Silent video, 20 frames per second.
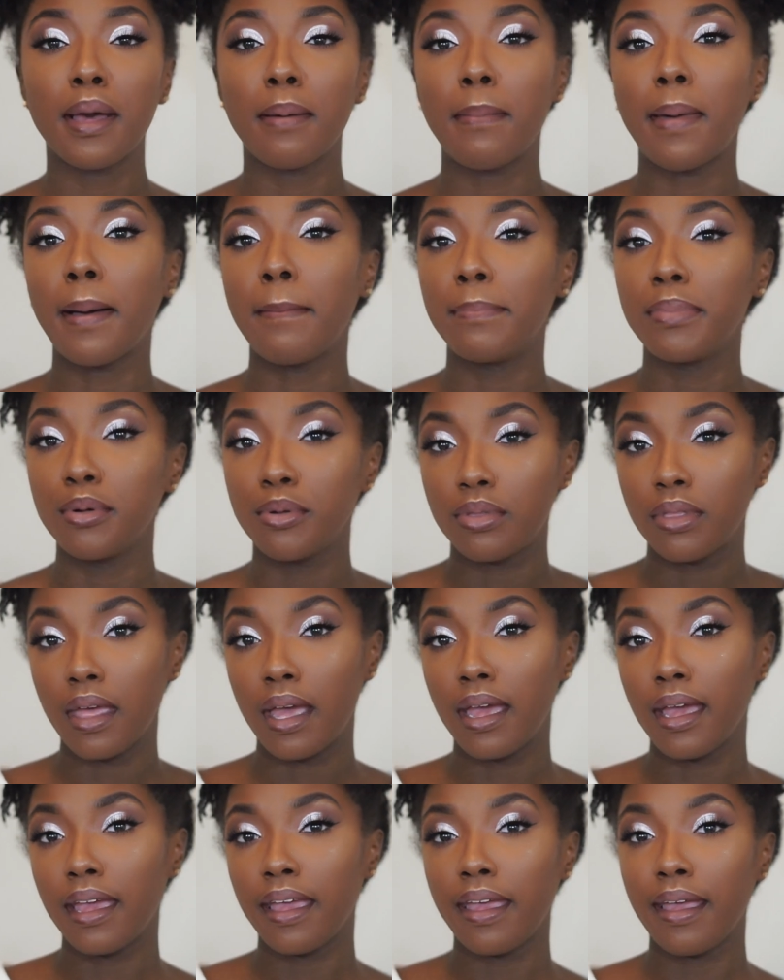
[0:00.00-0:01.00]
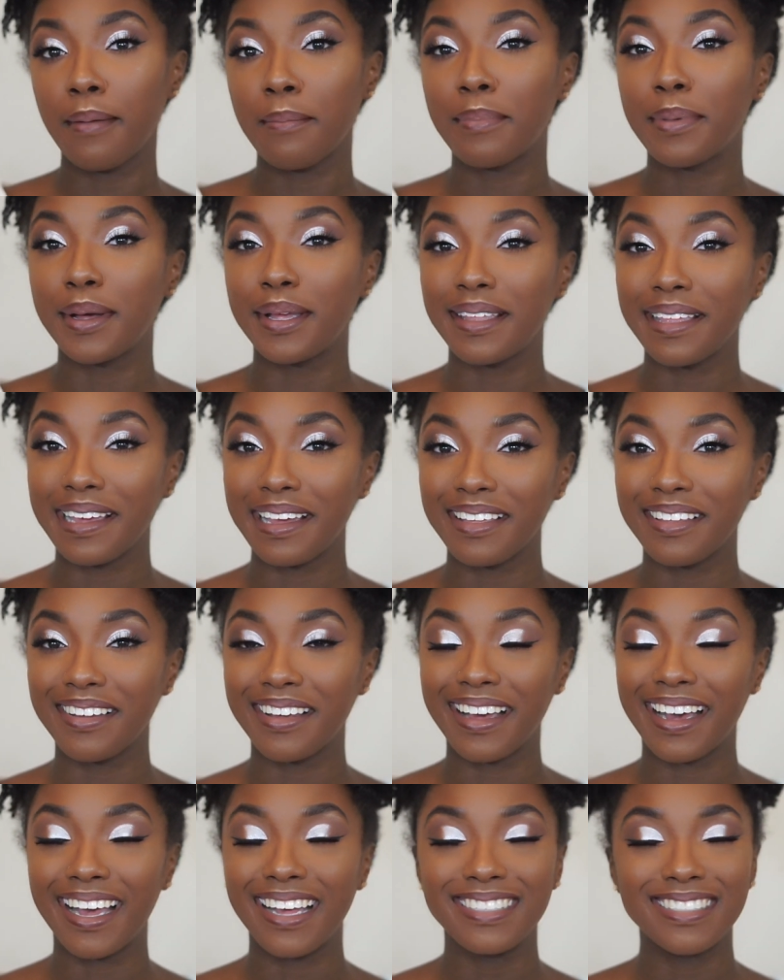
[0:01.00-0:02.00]
my boo thing. But yeah, you
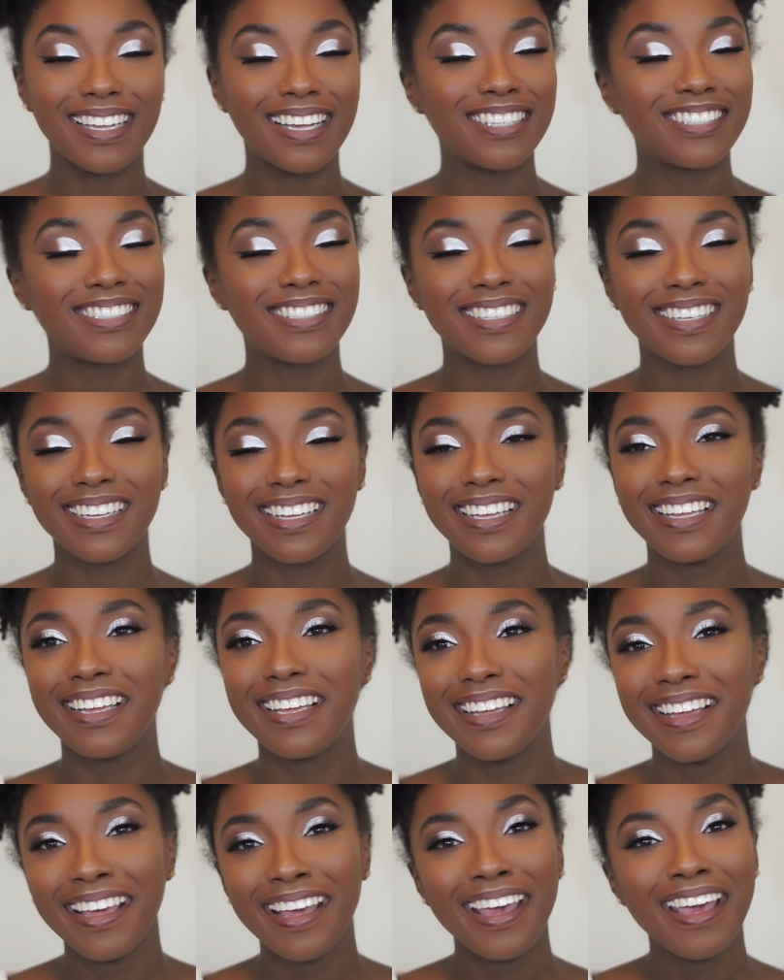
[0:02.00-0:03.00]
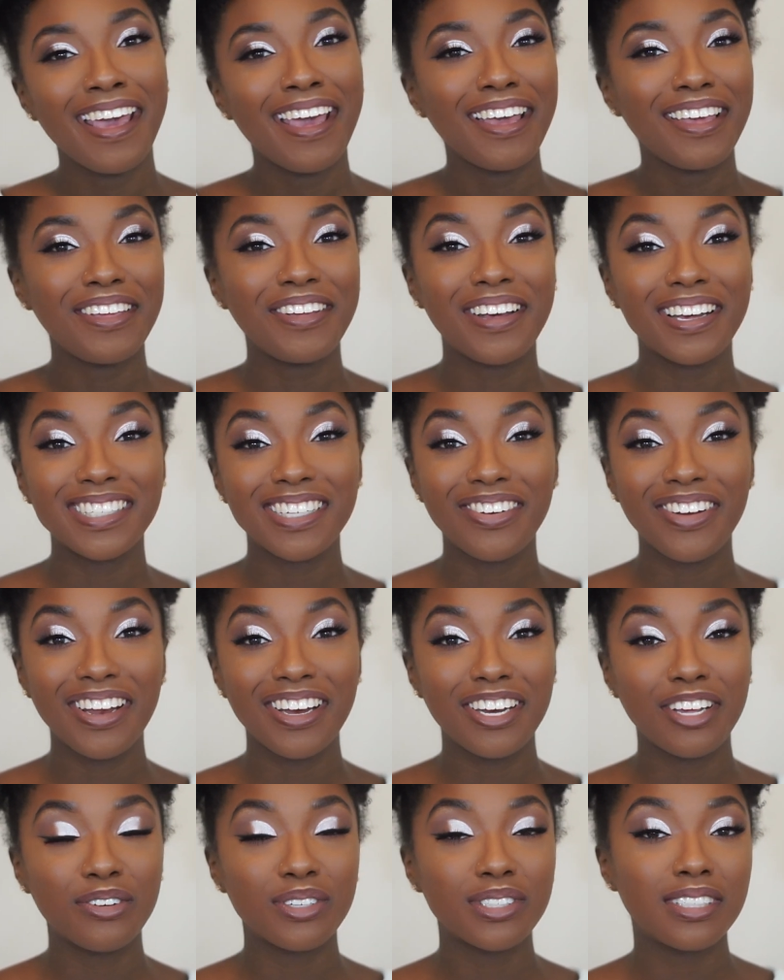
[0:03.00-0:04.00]
guys, as you guys
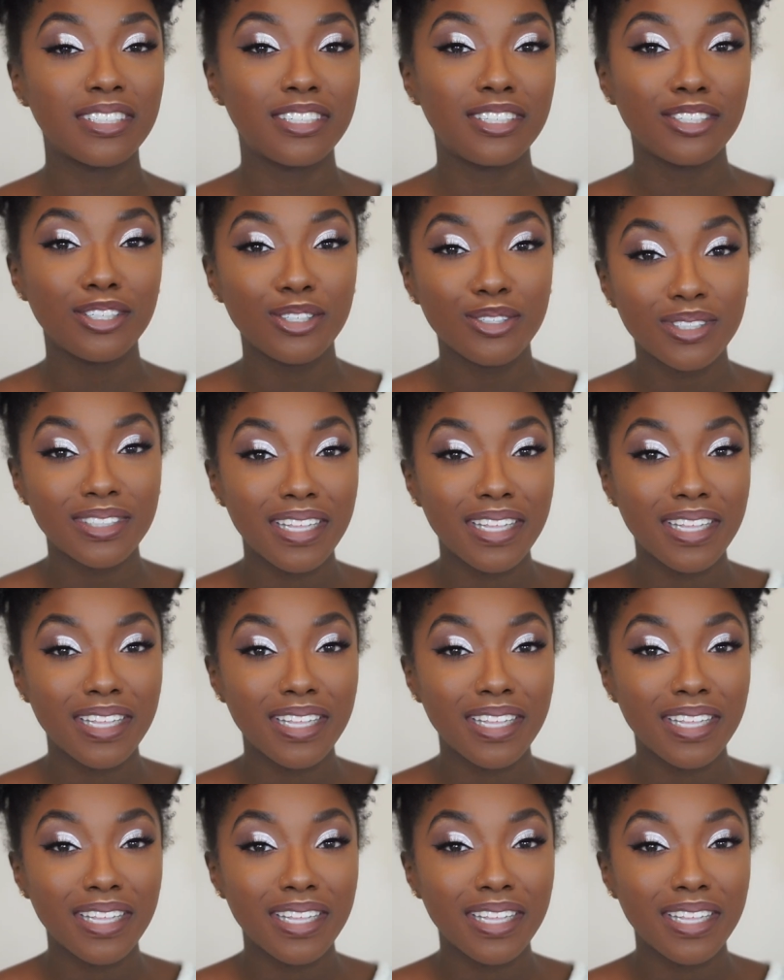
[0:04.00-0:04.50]
already know what to do.